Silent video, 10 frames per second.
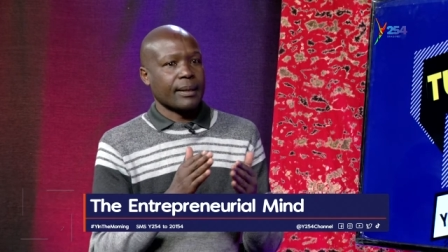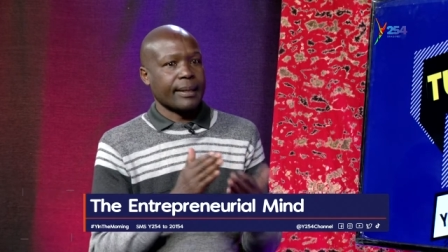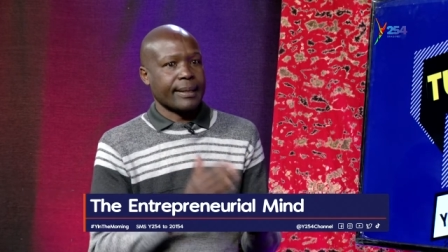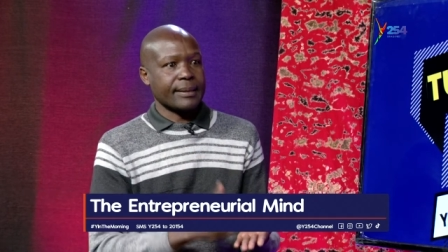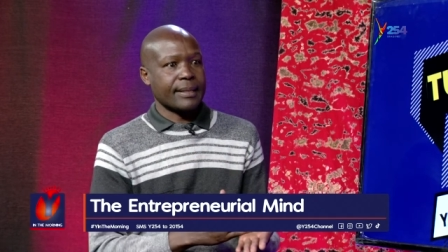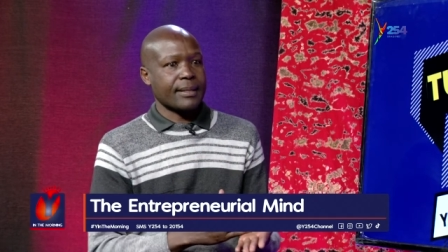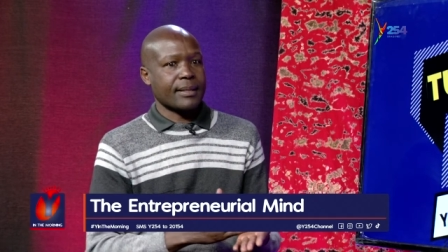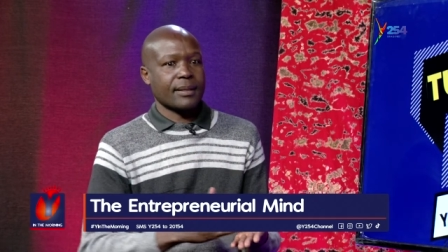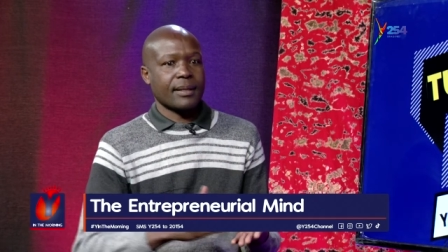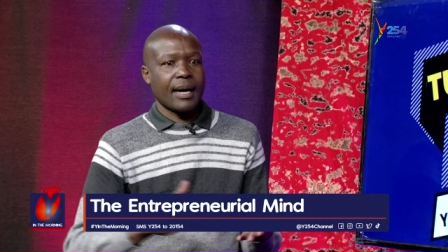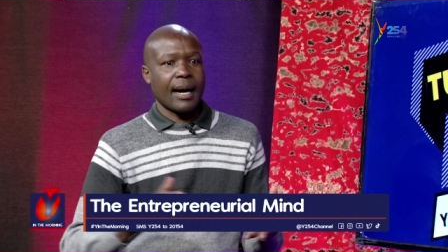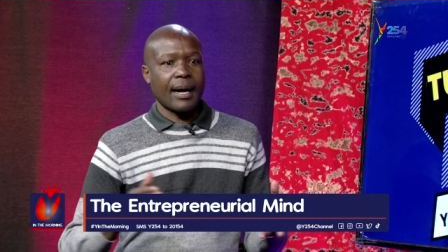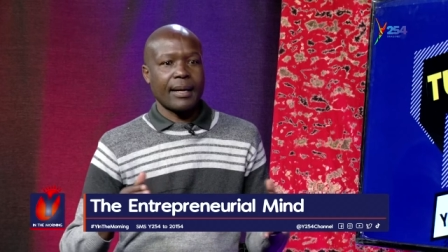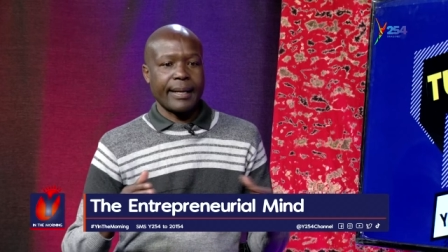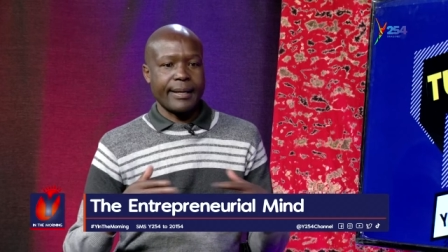the dentist
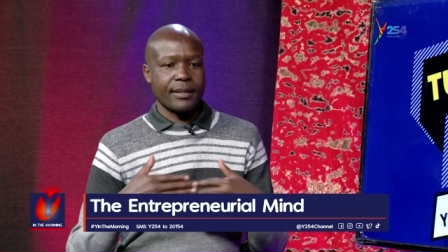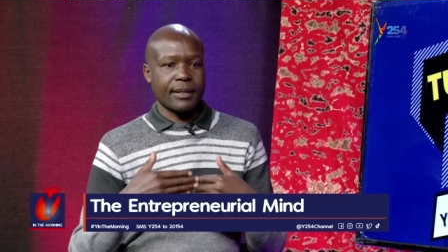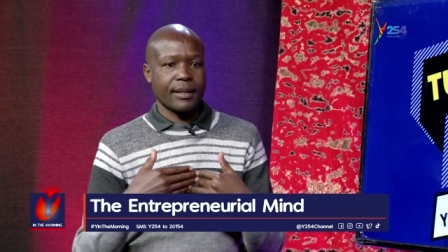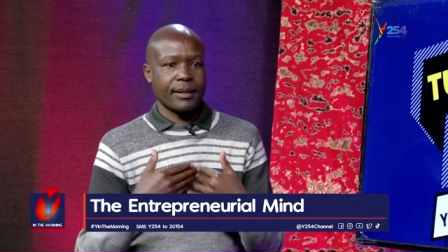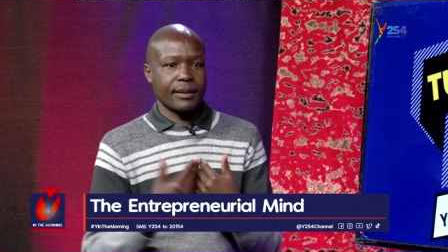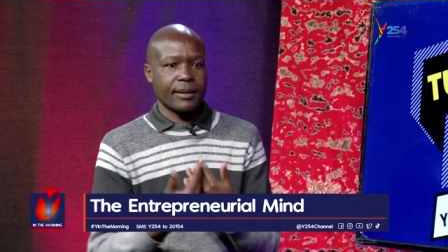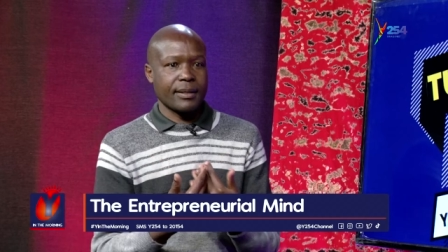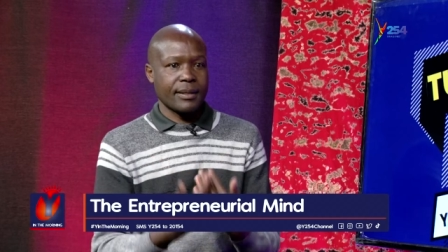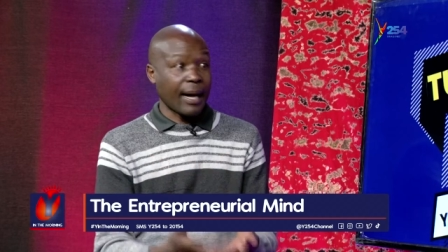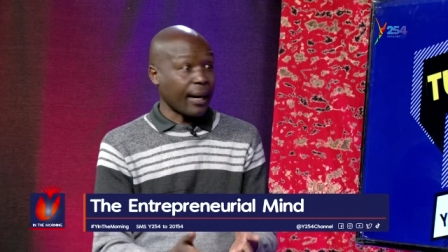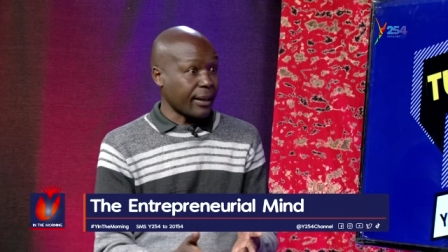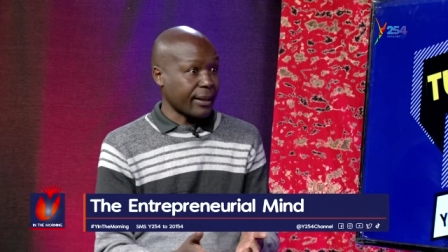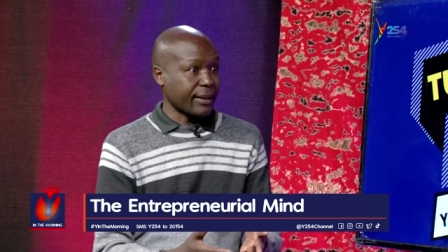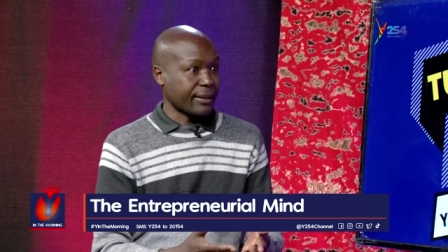had his uh, son